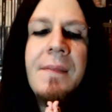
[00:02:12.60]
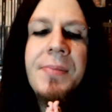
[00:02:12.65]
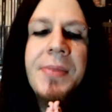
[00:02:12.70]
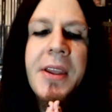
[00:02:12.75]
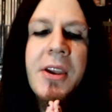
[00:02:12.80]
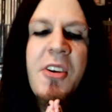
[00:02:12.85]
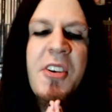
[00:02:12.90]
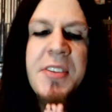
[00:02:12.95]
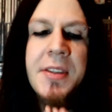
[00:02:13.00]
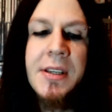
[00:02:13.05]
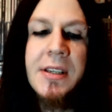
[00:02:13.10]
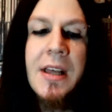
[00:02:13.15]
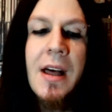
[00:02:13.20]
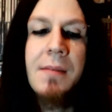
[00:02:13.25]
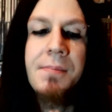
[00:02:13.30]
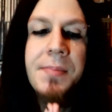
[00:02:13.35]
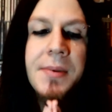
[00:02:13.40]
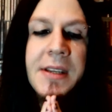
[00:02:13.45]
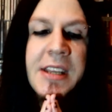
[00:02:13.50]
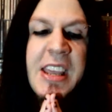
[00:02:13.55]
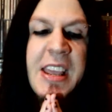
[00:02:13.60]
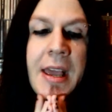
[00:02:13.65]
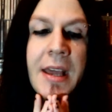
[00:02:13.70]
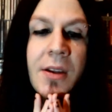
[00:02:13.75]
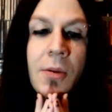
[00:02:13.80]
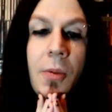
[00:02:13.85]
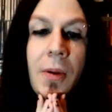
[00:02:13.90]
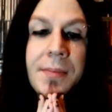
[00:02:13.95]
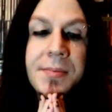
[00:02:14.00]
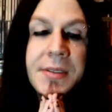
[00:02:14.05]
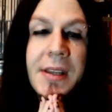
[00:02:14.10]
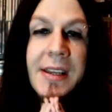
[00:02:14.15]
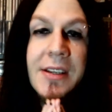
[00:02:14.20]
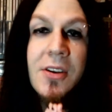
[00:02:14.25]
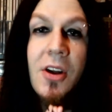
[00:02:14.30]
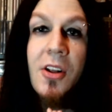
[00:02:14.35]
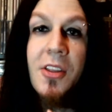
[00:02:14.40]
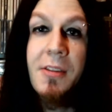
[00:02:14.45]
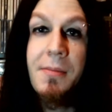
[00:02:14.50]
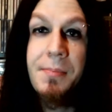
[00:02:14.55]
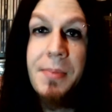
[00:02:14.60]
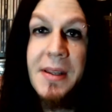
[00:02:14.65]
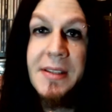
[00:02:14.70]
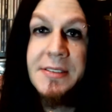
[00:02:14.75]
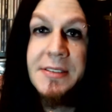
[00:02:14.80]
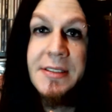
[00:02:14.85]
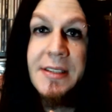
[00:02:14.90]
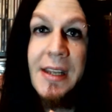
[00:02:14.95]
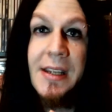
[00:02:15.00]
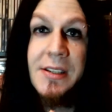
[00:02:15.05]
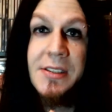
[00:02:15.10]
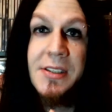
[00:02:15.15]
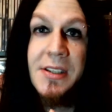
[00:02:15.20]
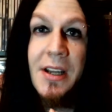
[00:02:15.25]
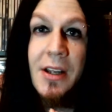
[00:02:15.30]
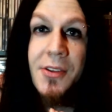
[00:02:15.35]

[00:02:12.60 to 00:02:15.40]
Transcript: There is a company and a website called the BitStation.